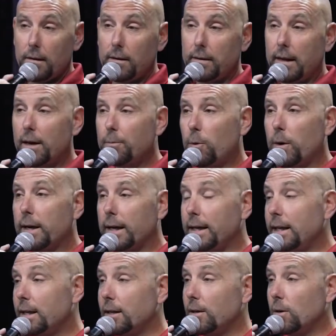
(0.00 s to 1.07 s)
at that point, I
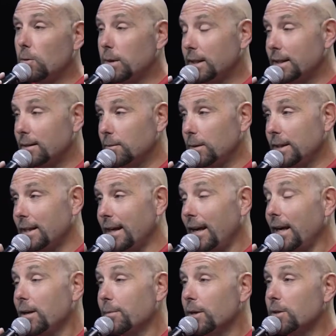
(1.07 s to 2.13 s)
needed to know what the
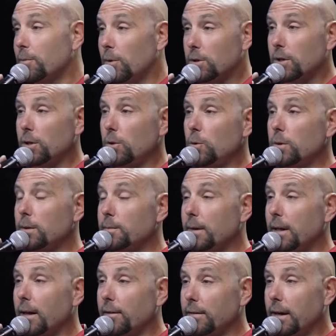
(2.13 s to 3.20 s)
heck am I supposed to do with my
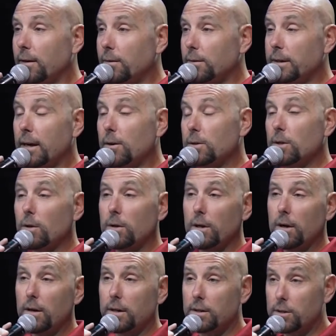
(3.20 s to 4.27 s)
life? Now it's all
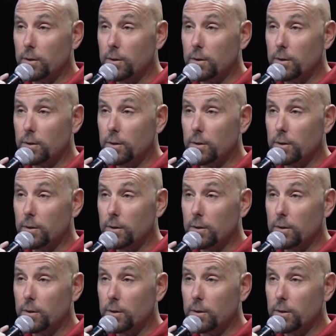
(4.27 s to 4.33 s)
gone. And